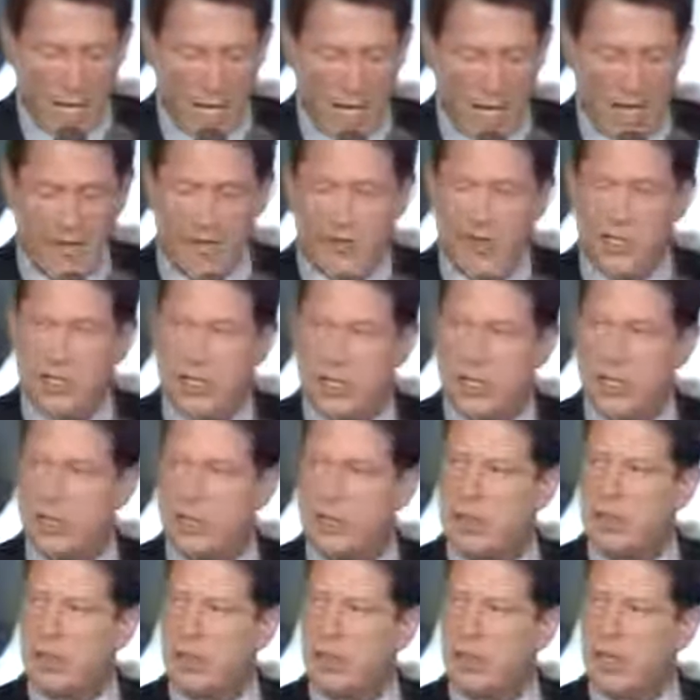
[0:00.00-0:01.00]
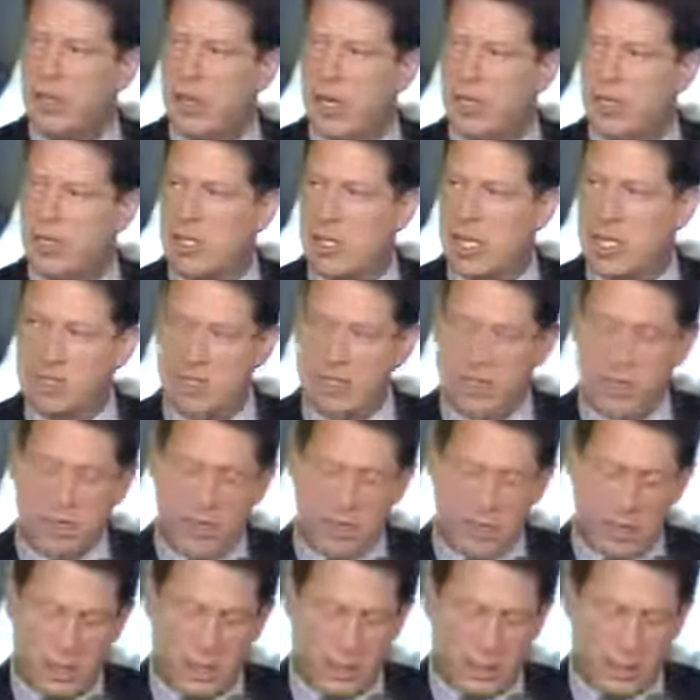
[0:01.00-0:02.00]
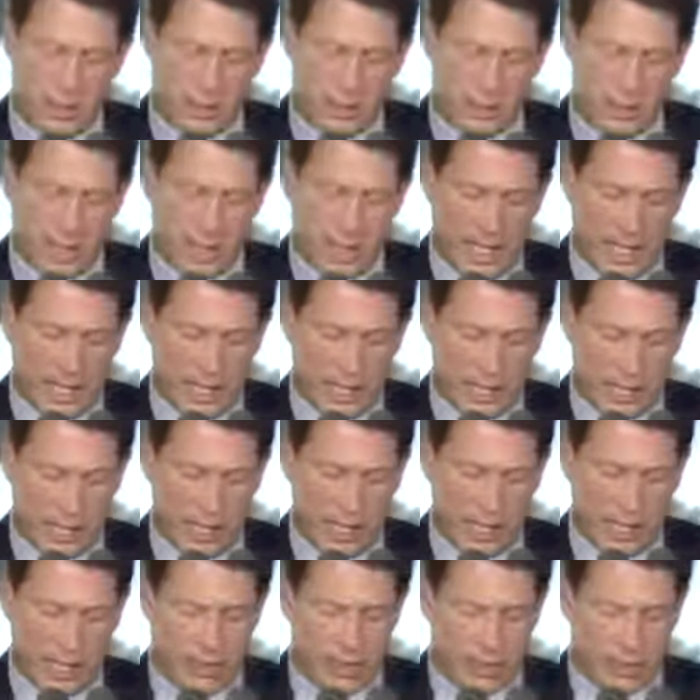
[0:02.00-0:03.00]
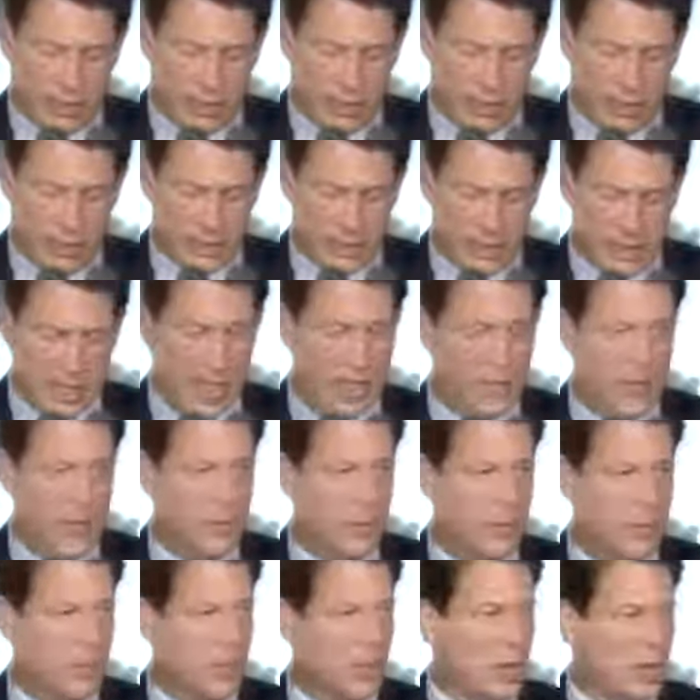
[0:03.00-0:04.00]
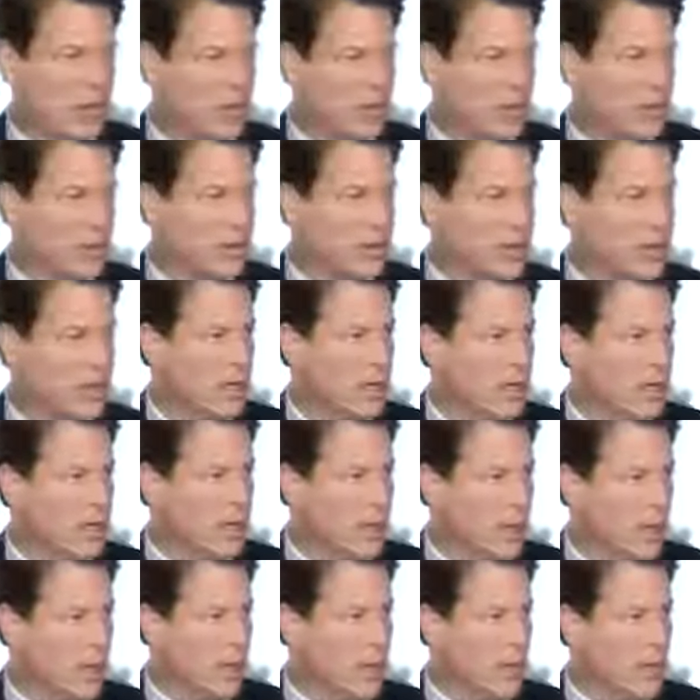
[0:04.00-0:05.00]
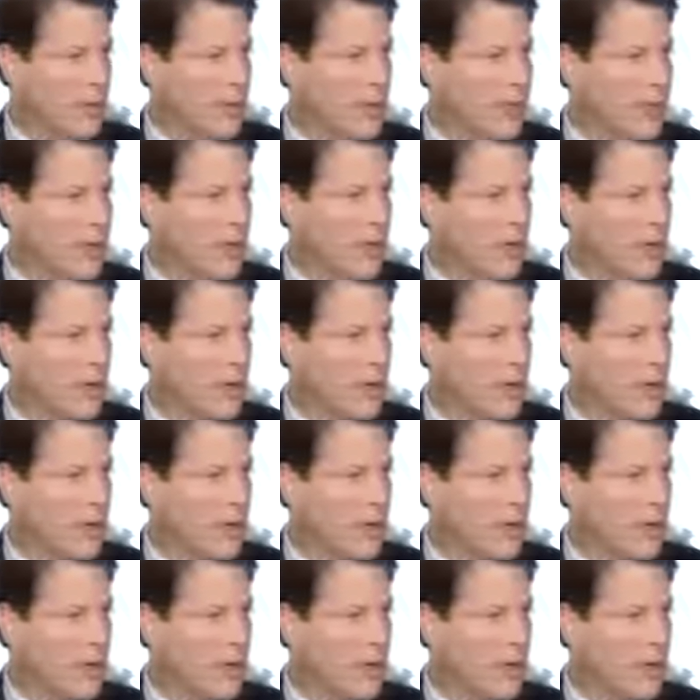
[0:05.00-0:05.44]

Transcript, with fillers: I visited uh, the Los Angeles area last week, if I may say, on a personal note,